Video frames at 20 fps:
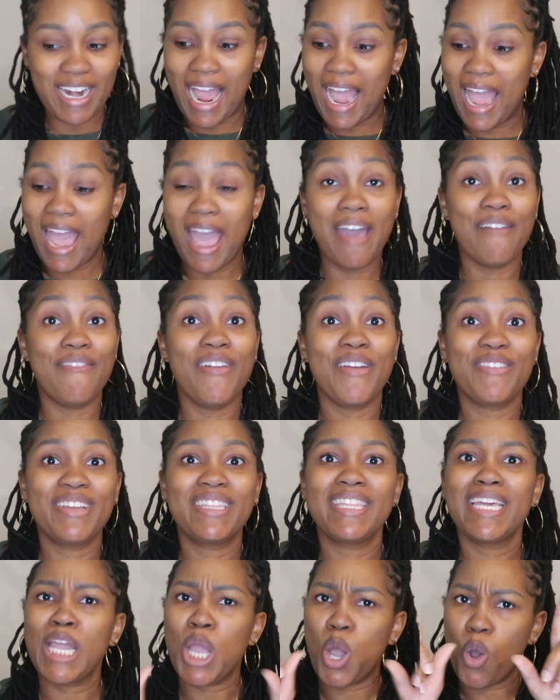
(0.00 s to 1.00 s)
I have
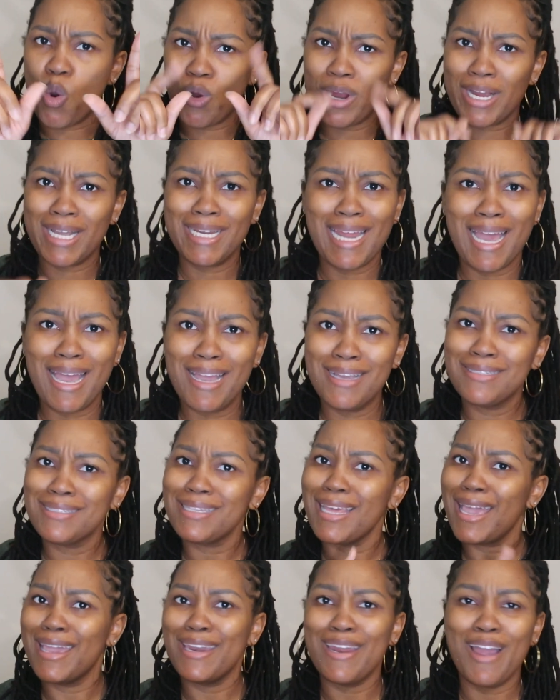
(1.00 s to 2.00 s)
everything organized
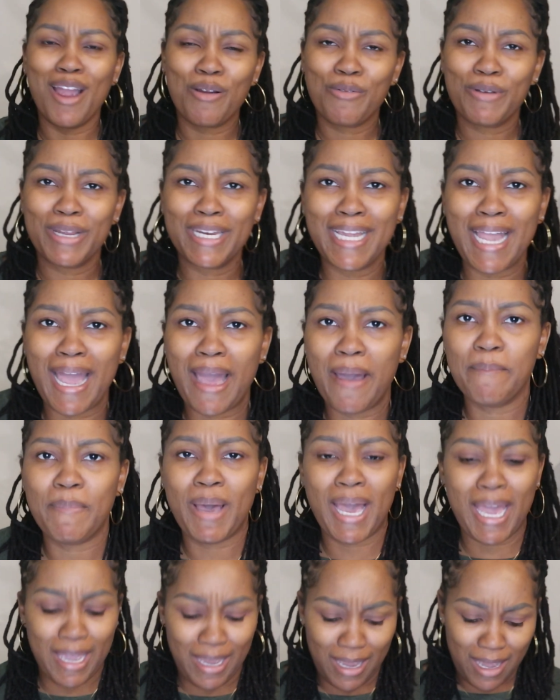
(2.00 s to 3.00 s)
and I already got
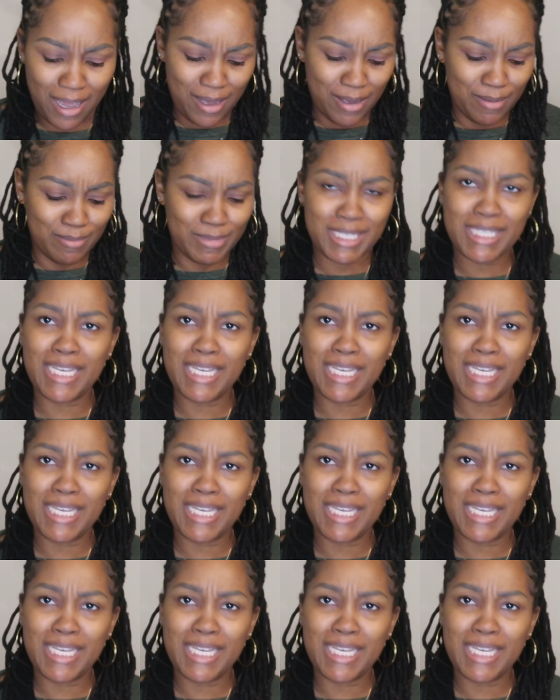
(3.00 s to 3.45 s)
my